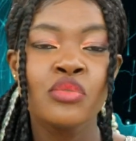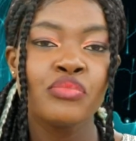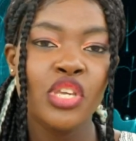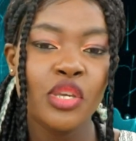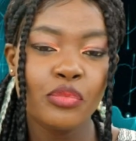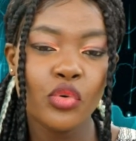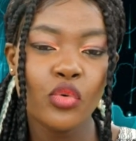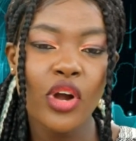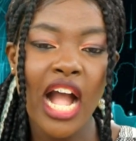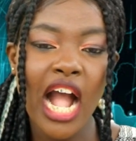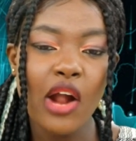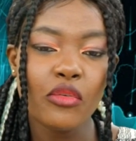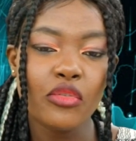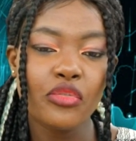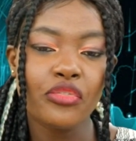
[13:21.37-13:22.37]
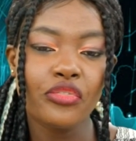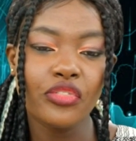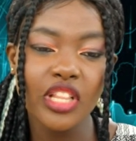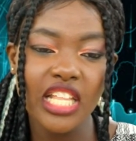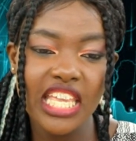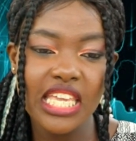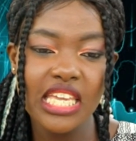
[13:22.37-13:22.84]
People are
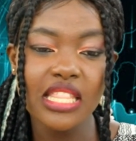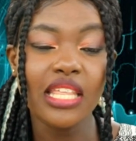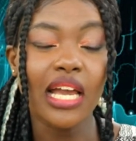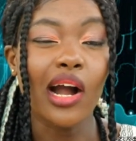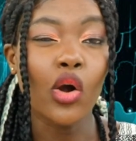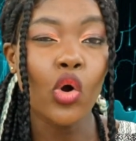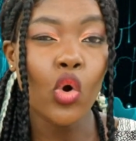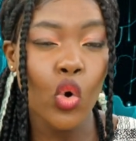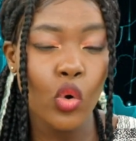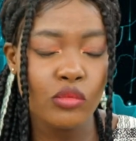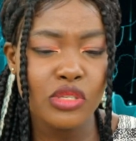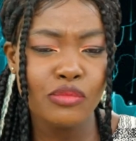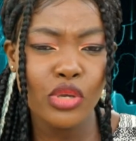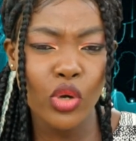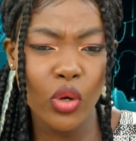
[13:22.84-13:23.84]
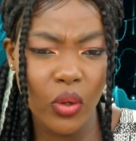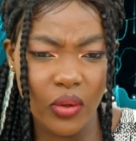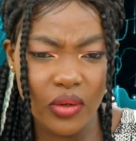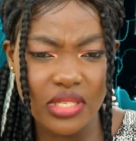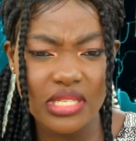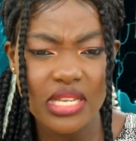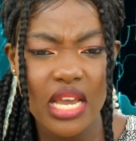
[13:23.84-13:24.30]
fleeing their homes
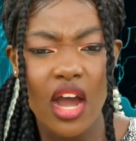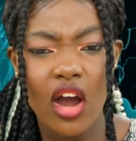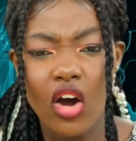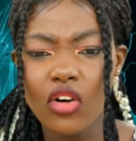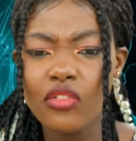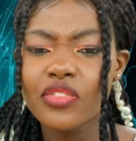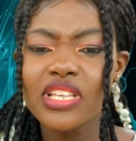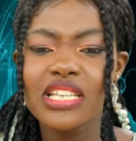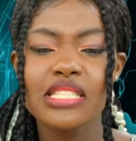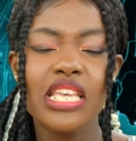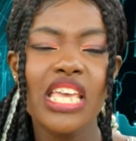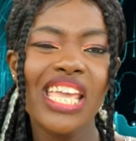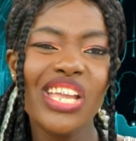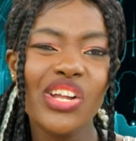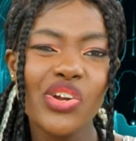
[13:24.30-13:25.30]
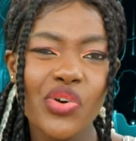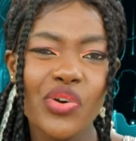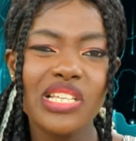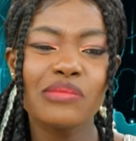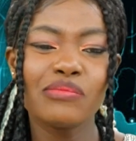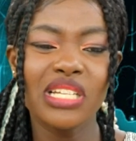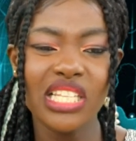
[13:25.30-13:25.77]
because of this
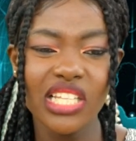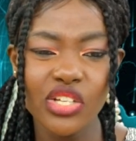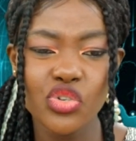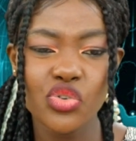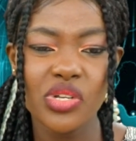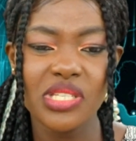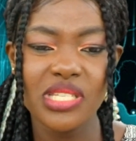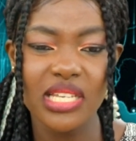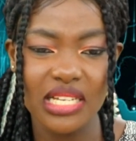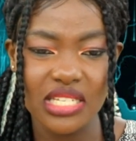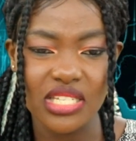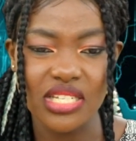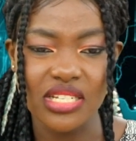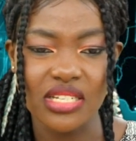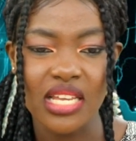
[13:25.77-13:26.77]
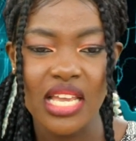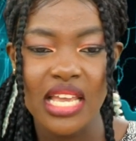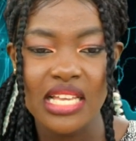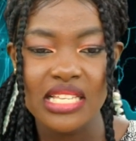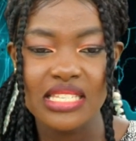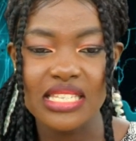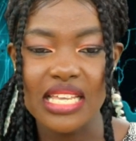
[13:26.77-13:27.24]
increased military tension,
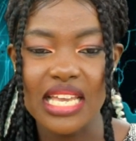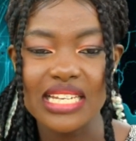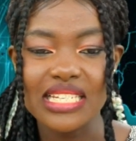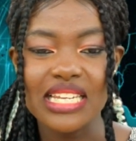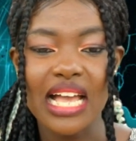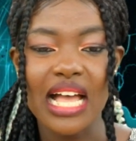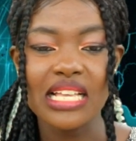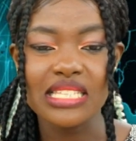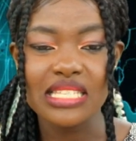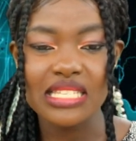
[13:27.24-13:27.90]
said